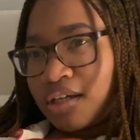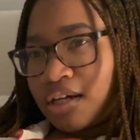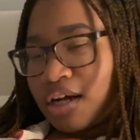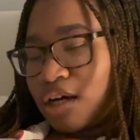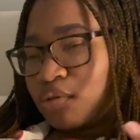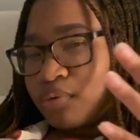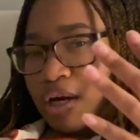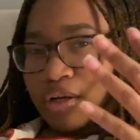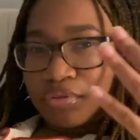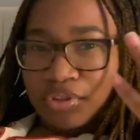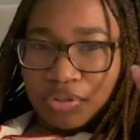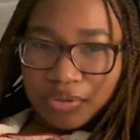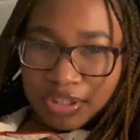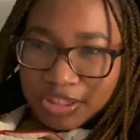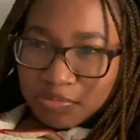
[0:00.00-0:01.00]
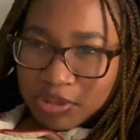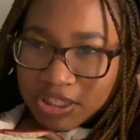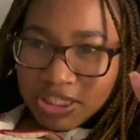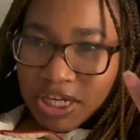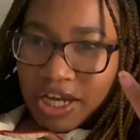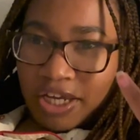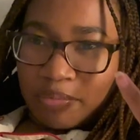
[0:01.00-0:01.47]
around the Christmas
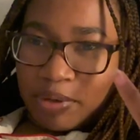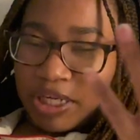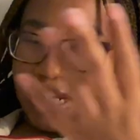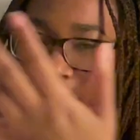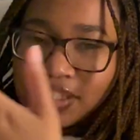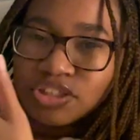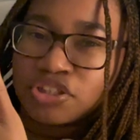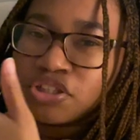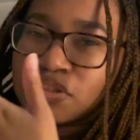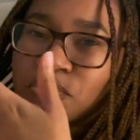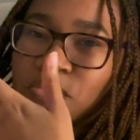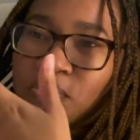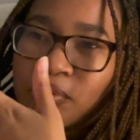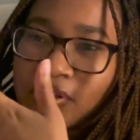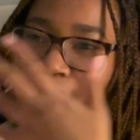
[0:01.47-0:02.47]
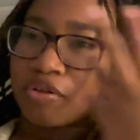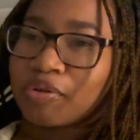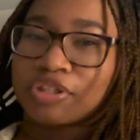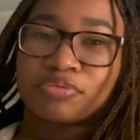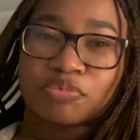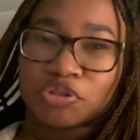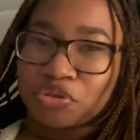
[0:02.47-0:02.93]
time and has to do with a
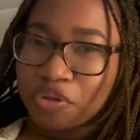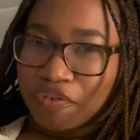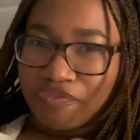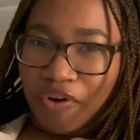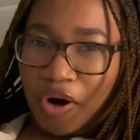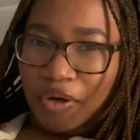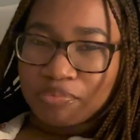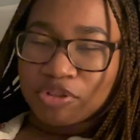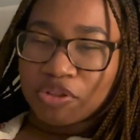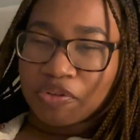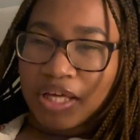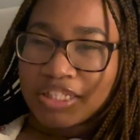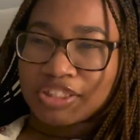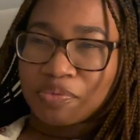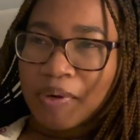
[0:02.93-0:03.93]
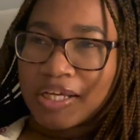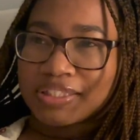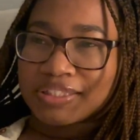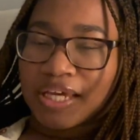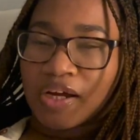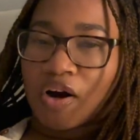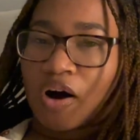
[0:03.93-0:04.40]
Christmas tree farm. So that's why it's
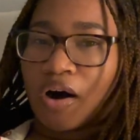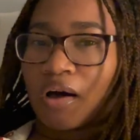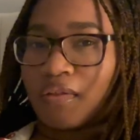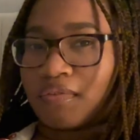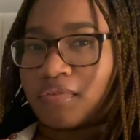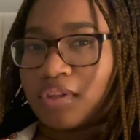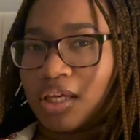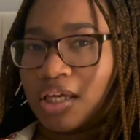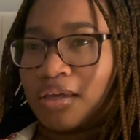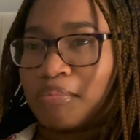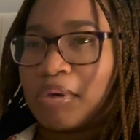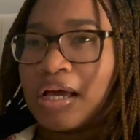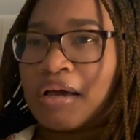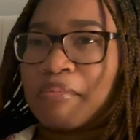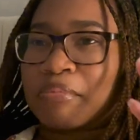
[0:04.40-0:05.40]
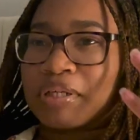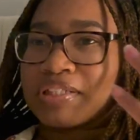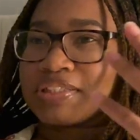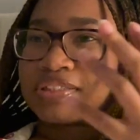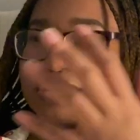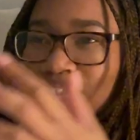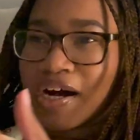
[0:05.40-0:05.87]
like on theme, but
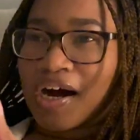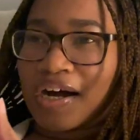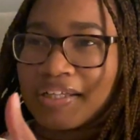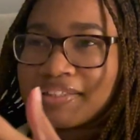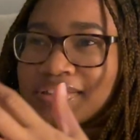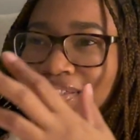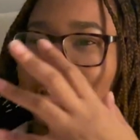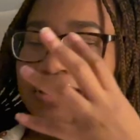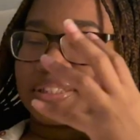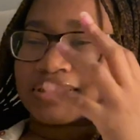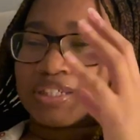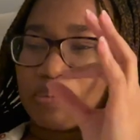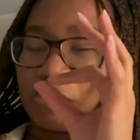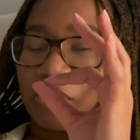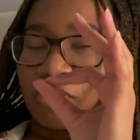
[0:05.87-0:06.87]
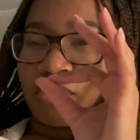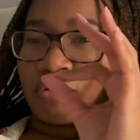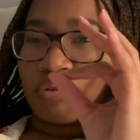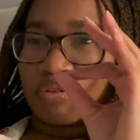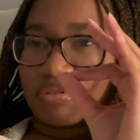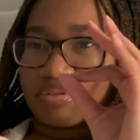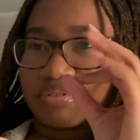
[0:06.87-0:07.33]
it's not the
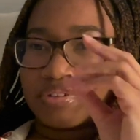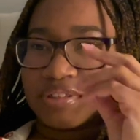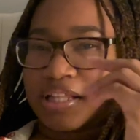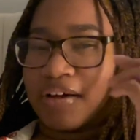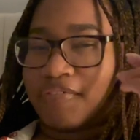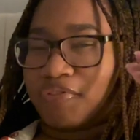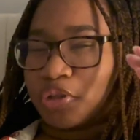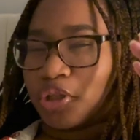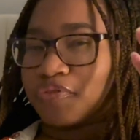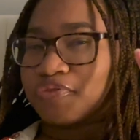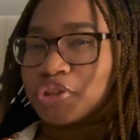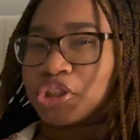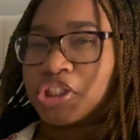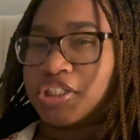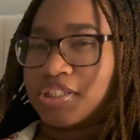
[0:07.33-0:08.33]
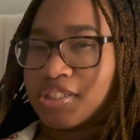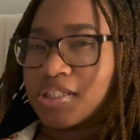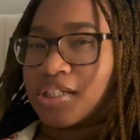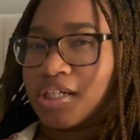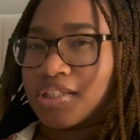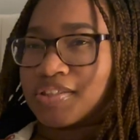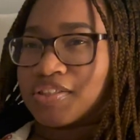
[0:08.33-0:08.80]
typical level of
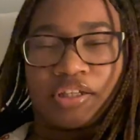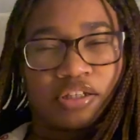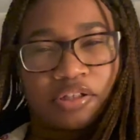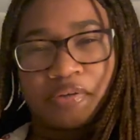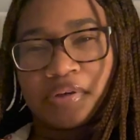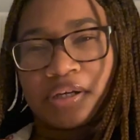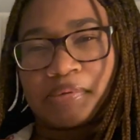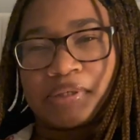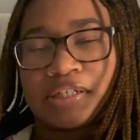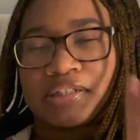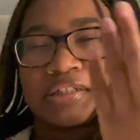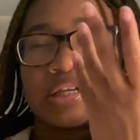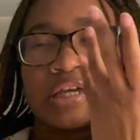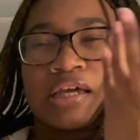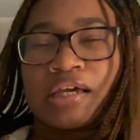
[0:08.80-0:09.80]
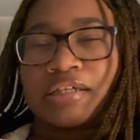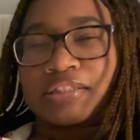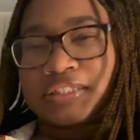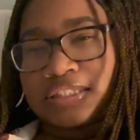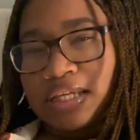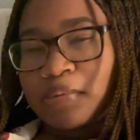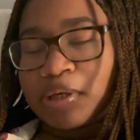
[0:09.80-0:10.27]
cheesiness. You know what I mean?
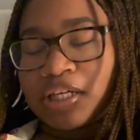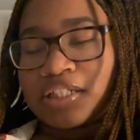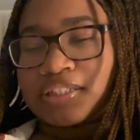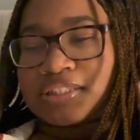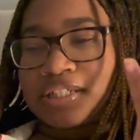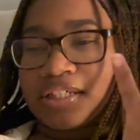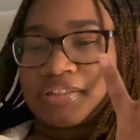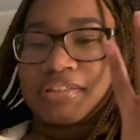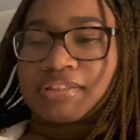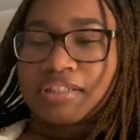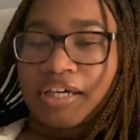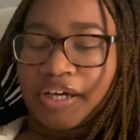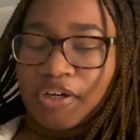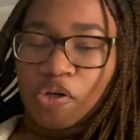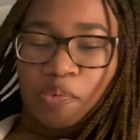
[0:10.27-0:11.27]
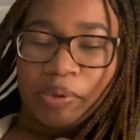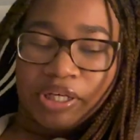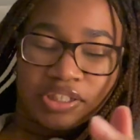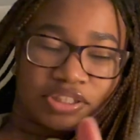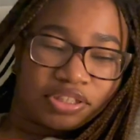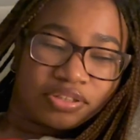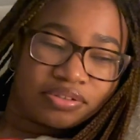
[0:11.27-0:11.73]
Does that make any sense? I hope I
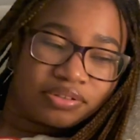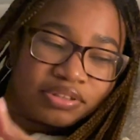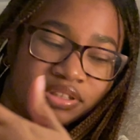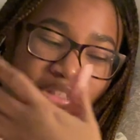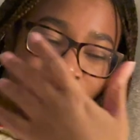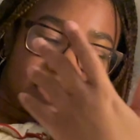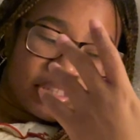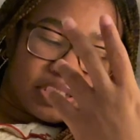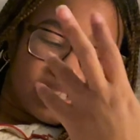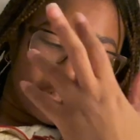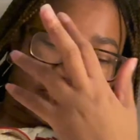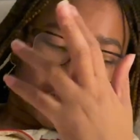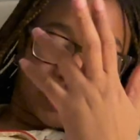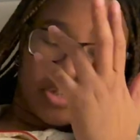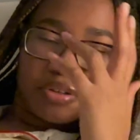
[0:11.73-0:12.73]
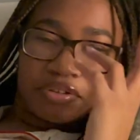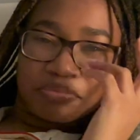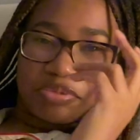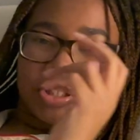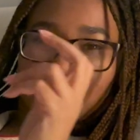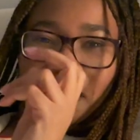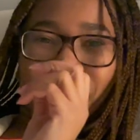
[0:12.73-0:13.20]
do. If I don't, I'm
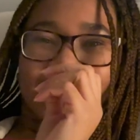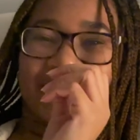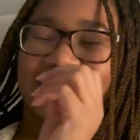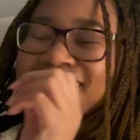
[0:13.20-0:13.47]
sorry.